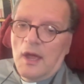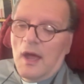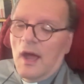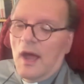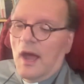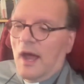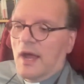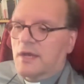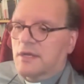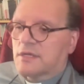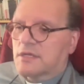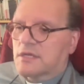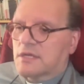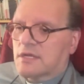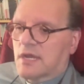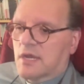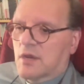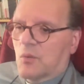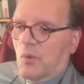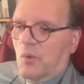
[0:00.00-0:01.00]
And
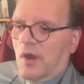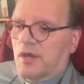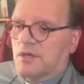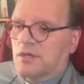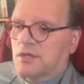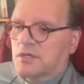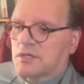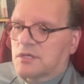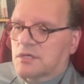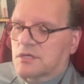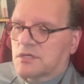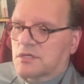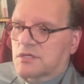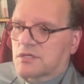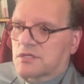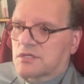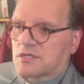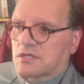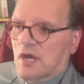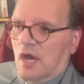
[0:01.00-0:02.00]
he went and
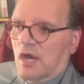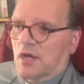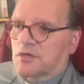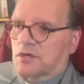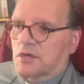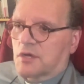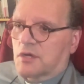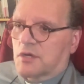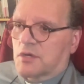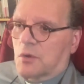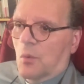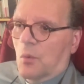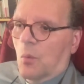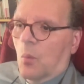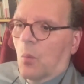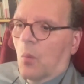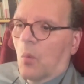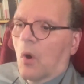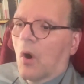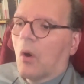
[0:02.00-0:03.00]
studied at
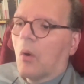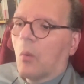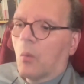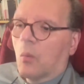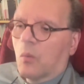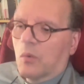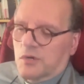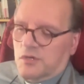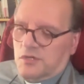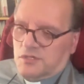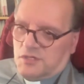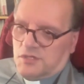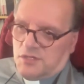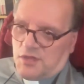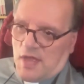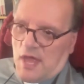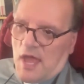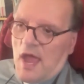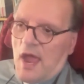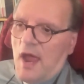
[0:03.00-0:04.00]
what was
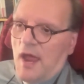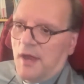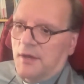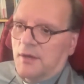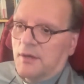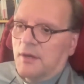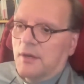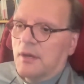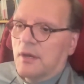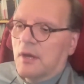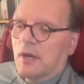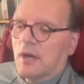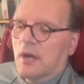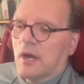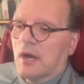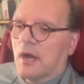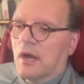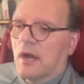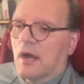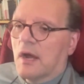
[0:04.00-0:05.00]
then
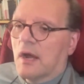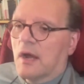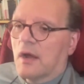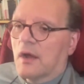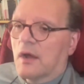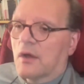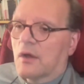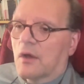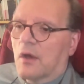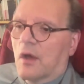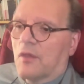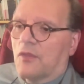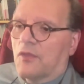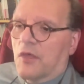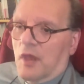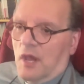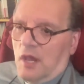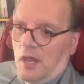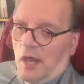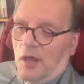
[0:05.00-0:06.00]

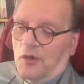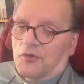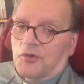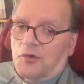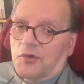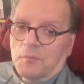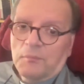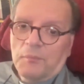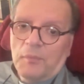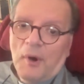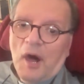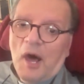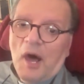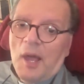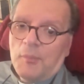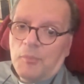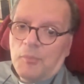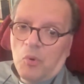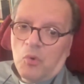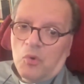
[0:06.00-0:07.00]
the London
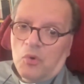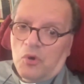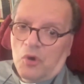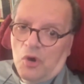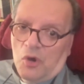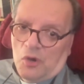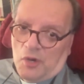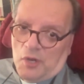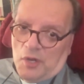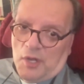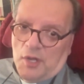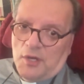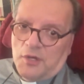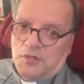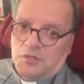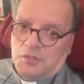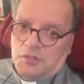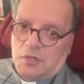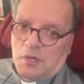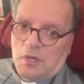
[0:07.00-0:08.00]
Bible
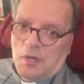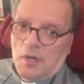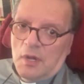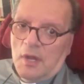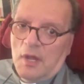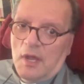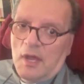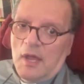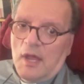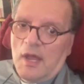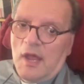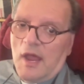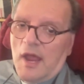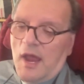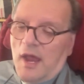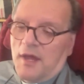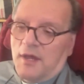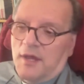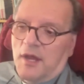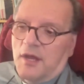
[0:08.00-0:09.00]
College
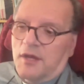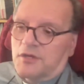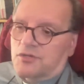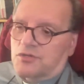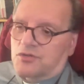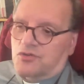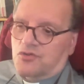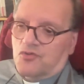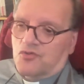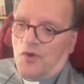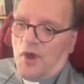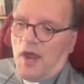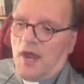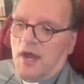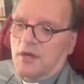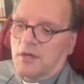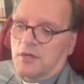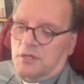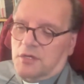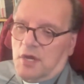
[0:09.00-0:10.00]
in its
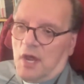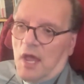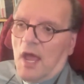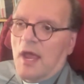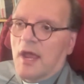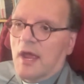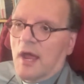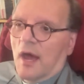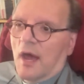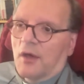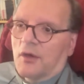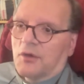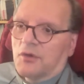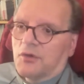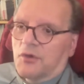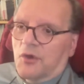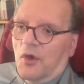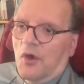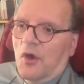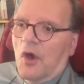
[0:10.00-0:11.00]
great day
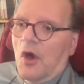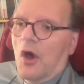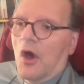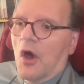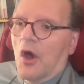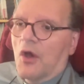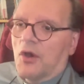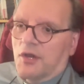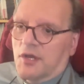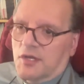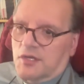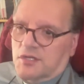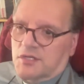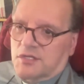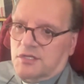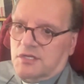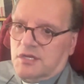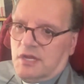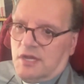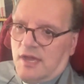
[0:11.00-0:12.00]
under
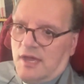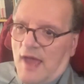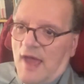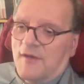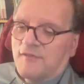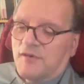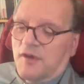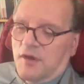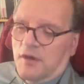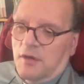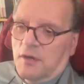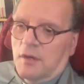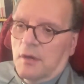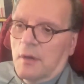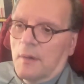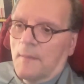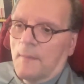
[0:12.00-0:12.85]
Ernest Kevin,